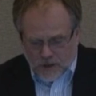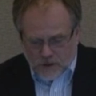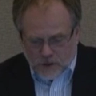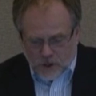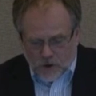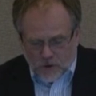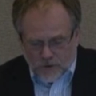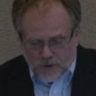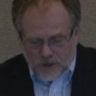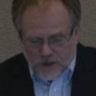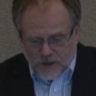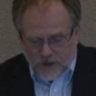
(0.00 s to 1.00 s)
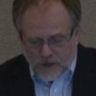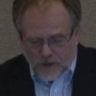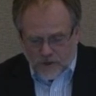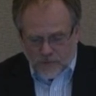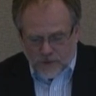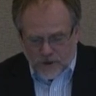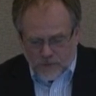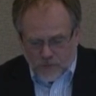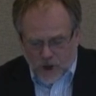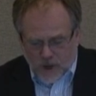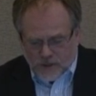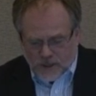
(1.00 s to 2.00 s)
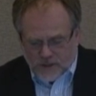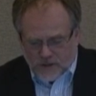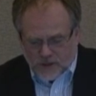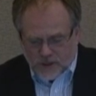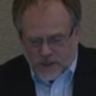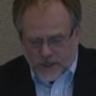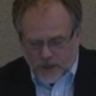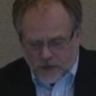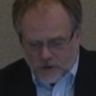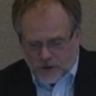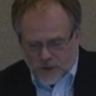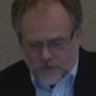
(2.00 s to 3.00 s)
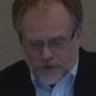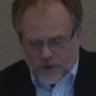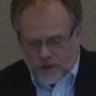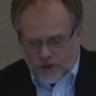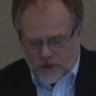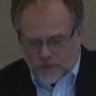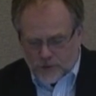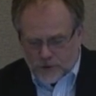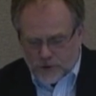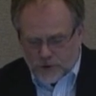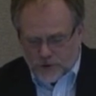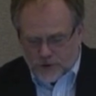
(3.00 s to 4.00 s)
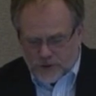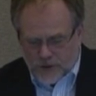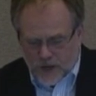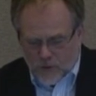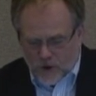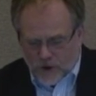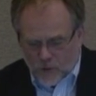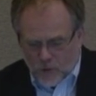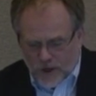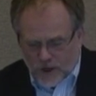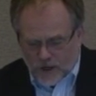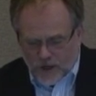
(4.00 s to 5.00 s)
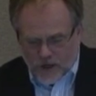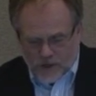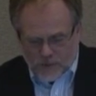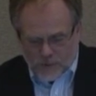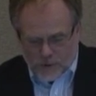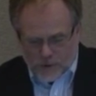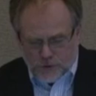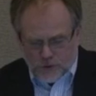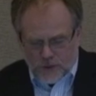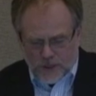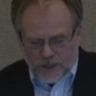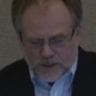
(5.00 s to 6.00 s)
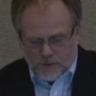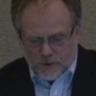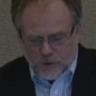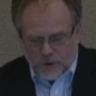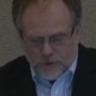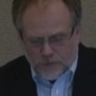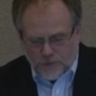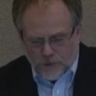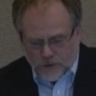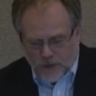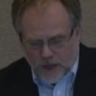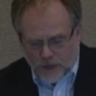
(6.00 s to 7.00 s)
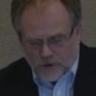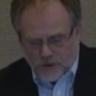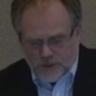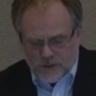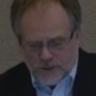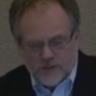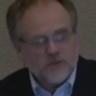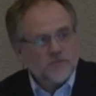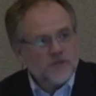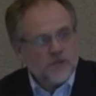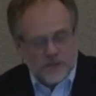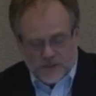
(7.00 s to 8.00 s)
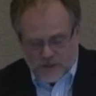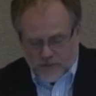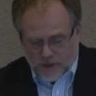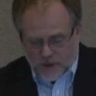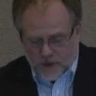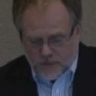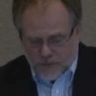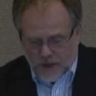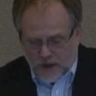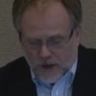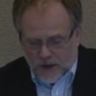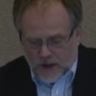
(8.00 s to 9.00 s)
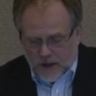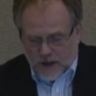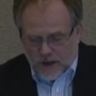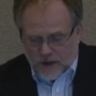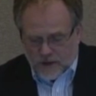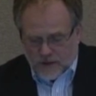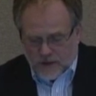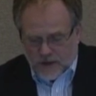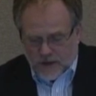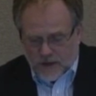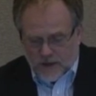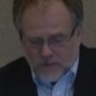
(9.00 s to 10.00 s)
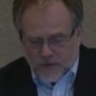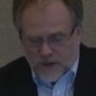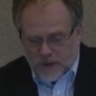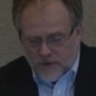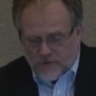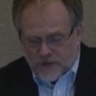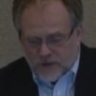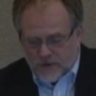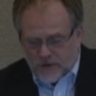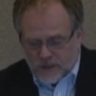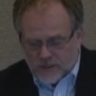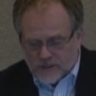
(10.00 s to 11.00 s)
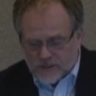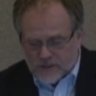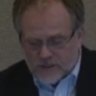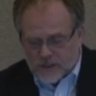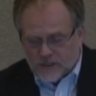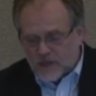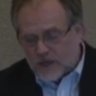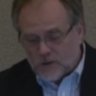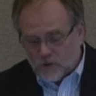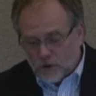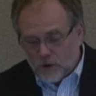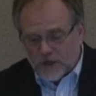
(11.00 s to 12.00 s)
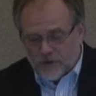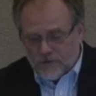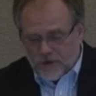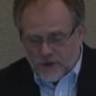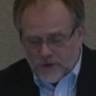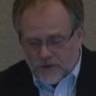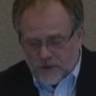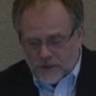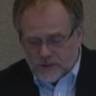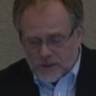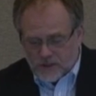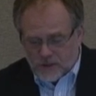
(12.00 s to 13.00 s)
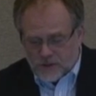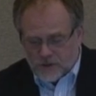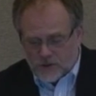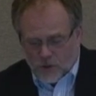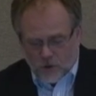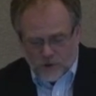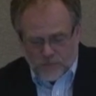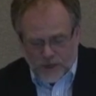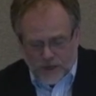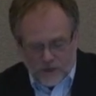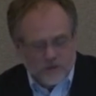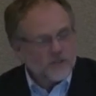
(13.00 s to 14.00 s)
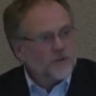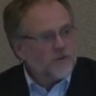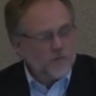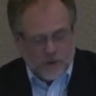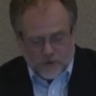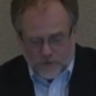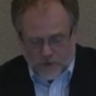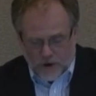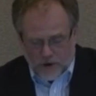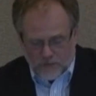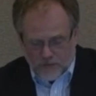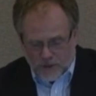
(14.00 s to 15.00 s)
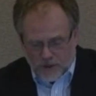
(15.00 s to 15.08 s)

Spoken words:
So in projects that the Clean Energy Fund pursues, they want to recognize and pursue links between food and energy systems in this seminar. And they fund things such as, or look at funding things such as the solar panels at the Miller Farm,